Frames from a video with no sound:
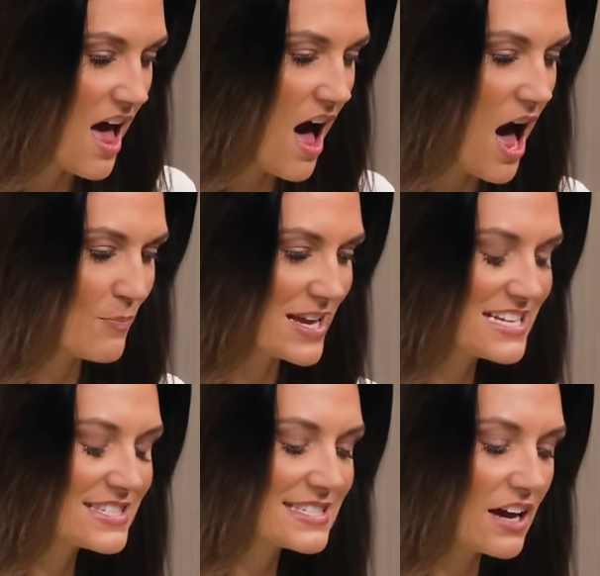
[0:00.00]
Um,
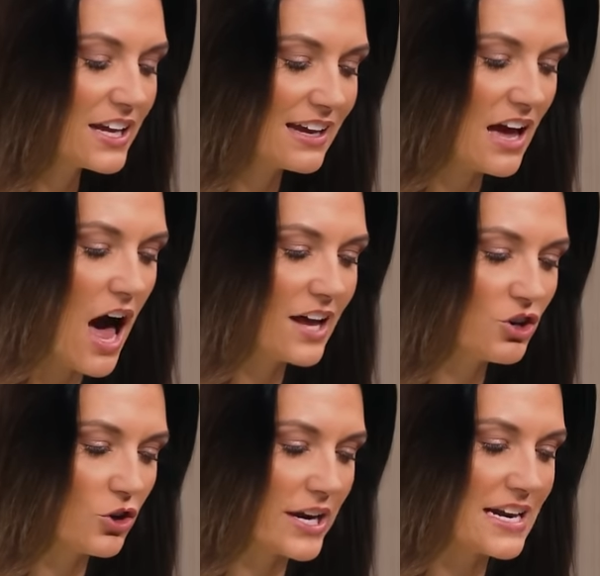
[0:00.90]
he's sucking
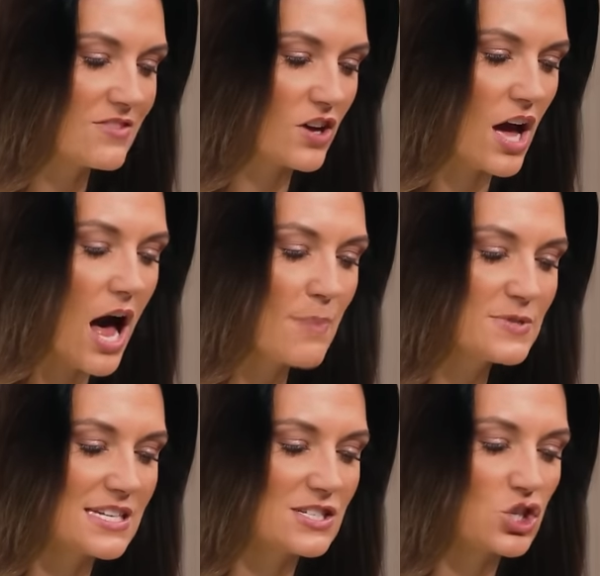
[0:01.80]
concrete. The
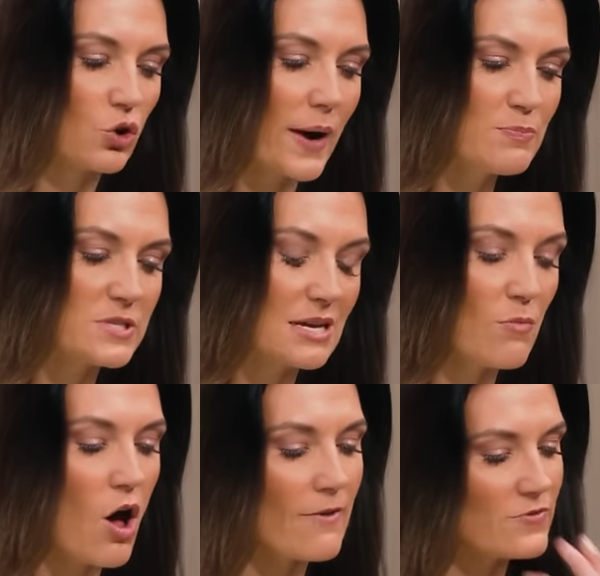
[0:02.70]
cops scraped
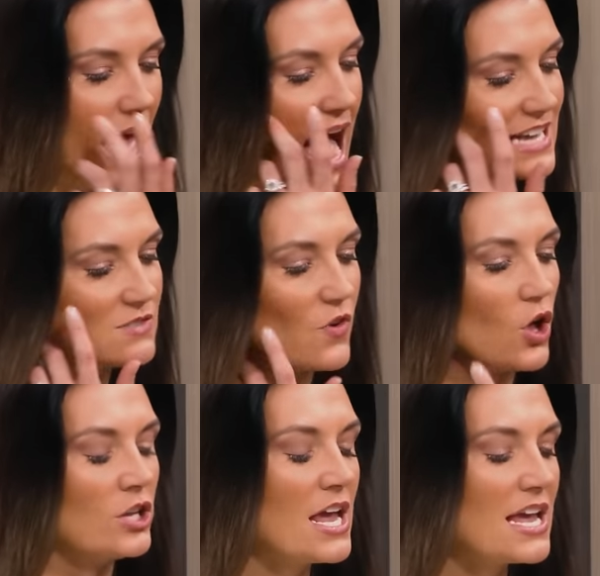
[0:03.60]
him off the
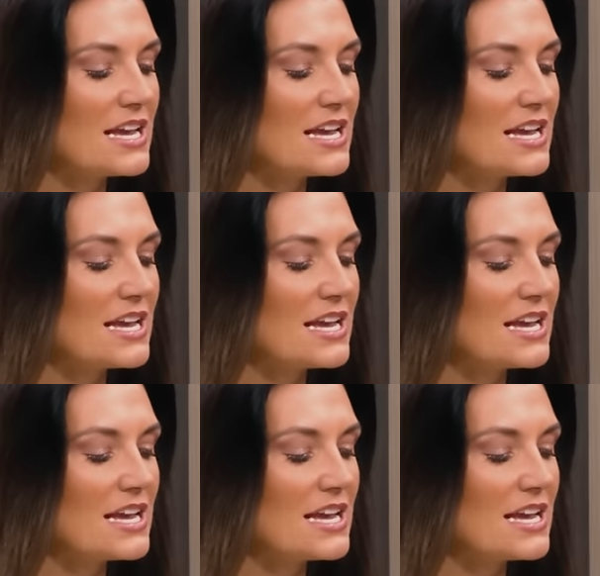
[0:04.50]
asphalt.